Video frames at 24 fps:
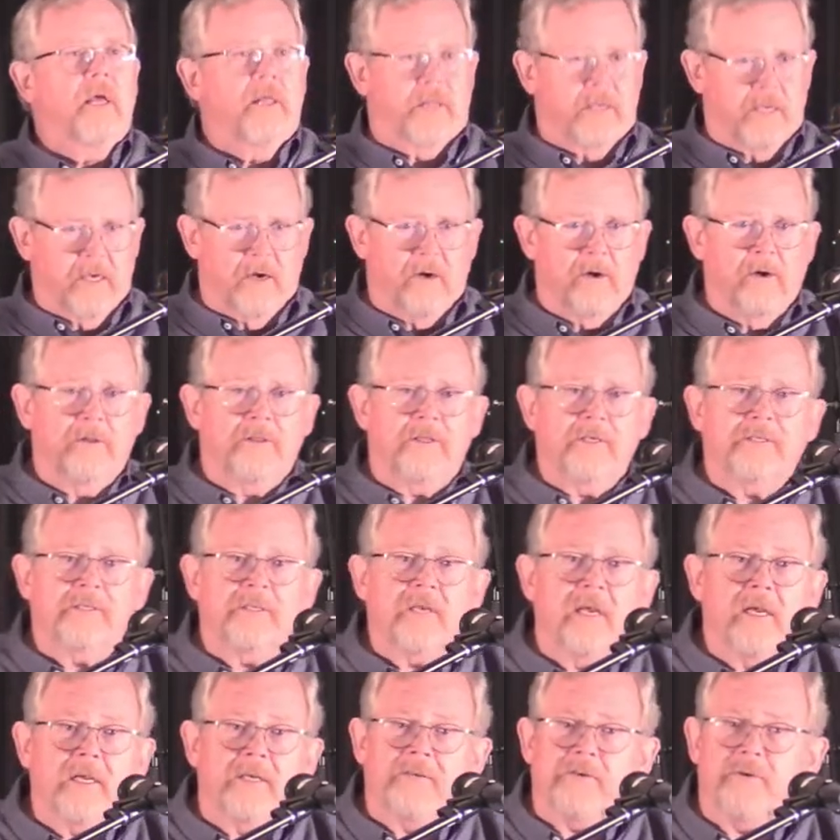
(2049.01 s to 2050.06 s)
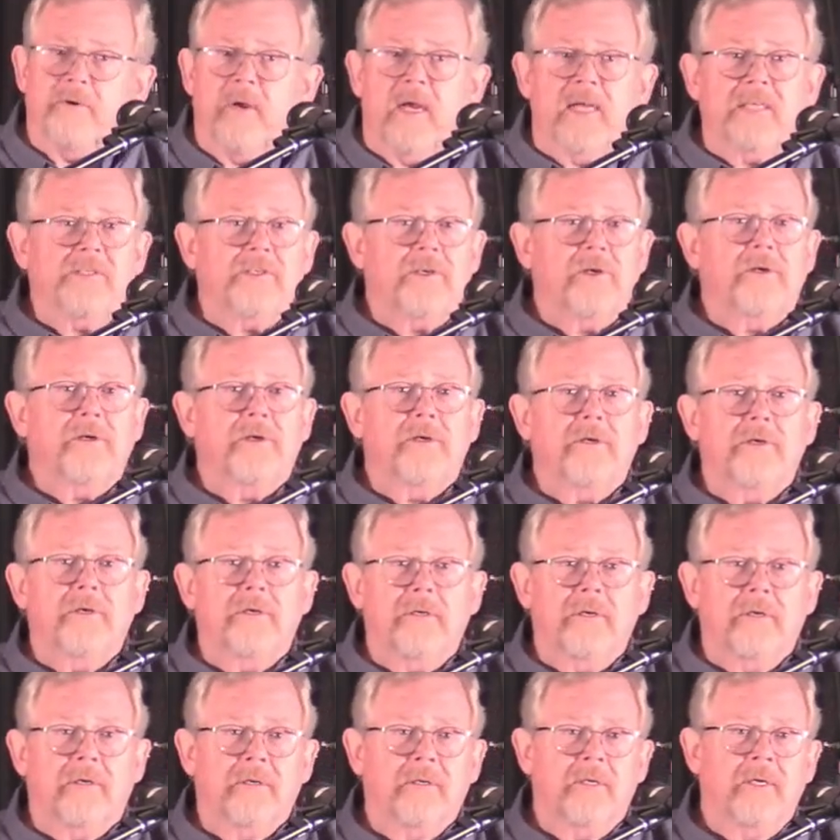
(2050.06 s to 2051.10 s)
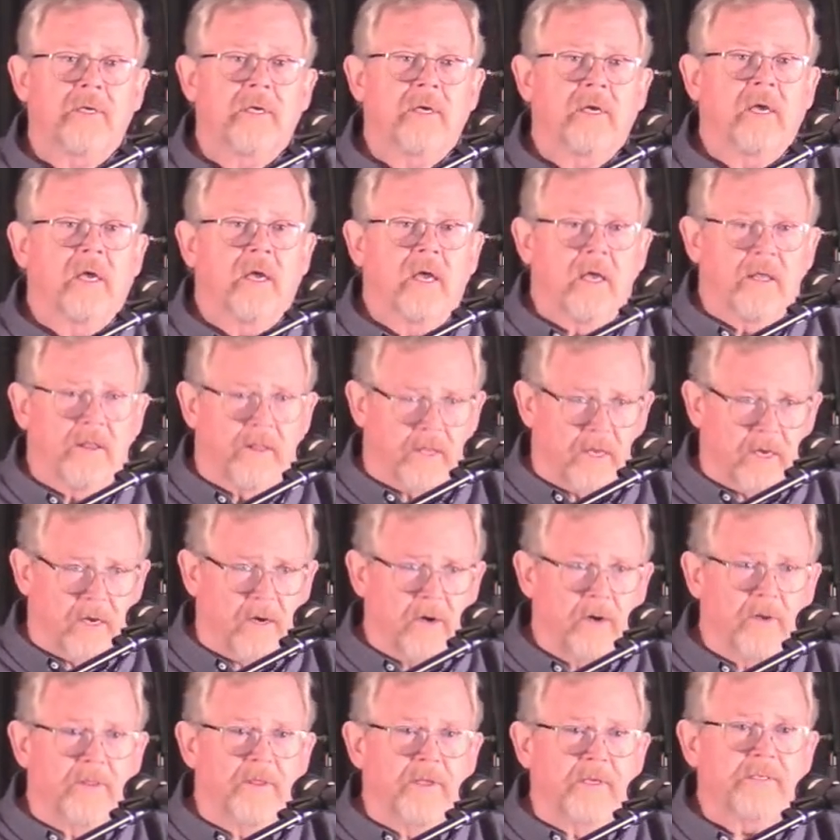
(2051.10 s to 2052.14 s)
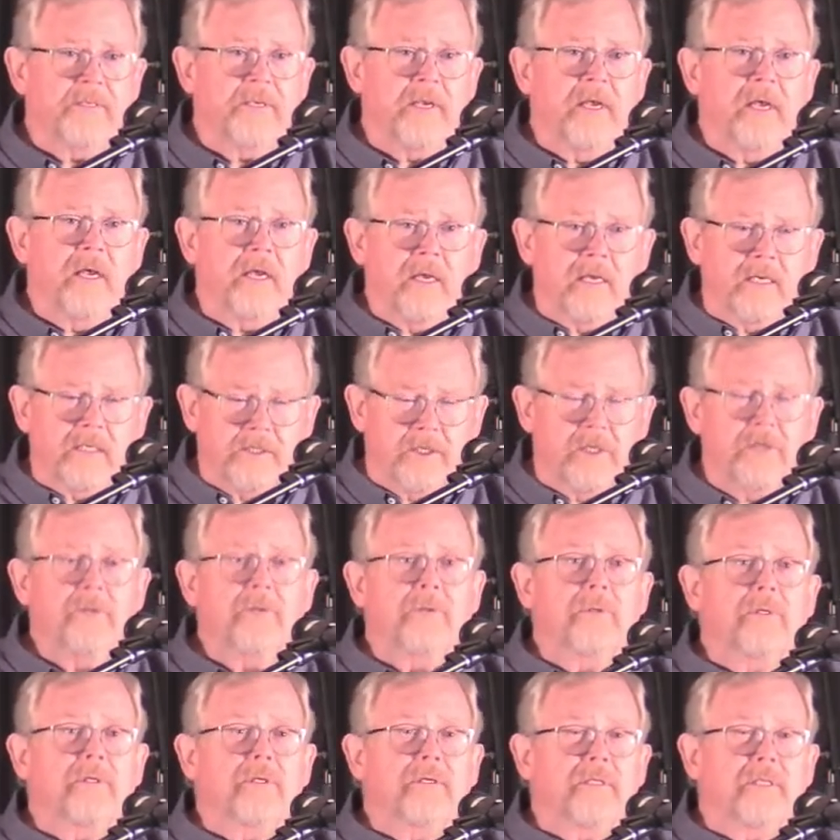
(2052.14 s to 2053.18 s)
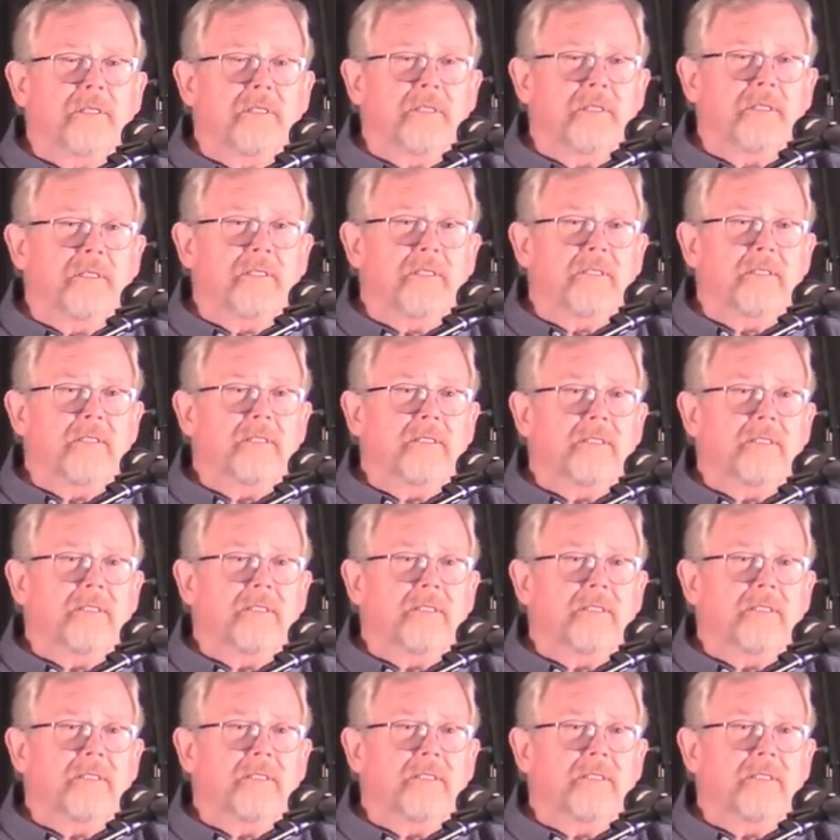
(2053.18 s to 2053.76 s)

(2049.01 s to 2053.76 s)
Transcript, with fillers: The earth is a treasure, the earth is a jewel.